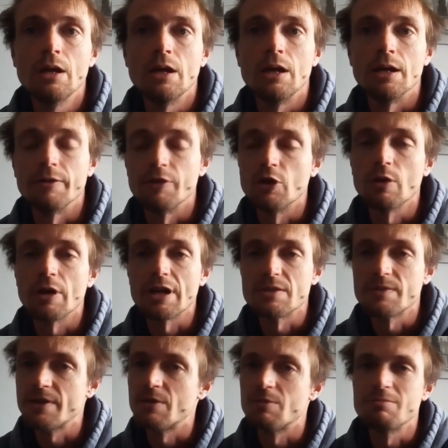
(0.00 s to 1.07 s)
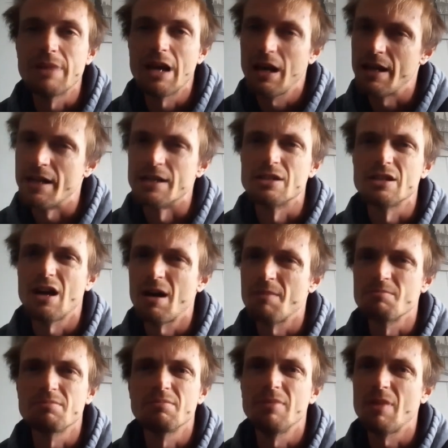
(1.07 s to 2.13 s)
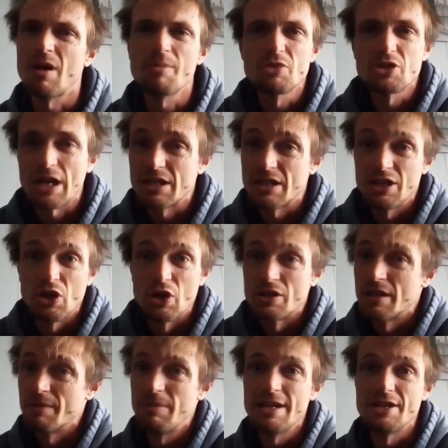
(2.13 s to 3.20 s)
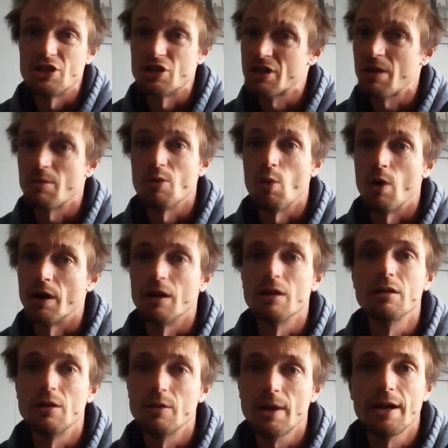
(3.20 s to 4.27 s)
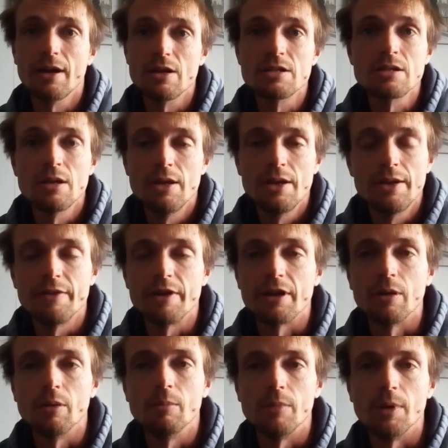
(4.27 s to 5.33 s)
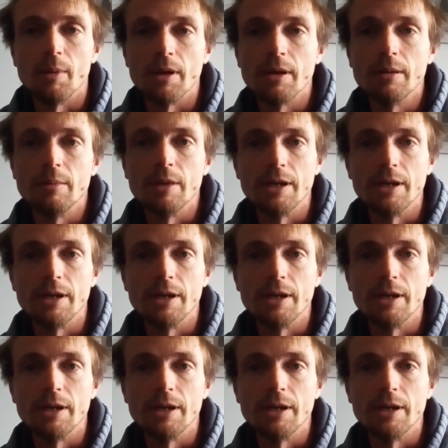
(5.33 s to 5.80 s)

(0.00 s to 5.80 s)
And if you don't like this video, please, I'm just asking nicely. Please just tell me why. Okay, guys? Thank you. Bye-bye.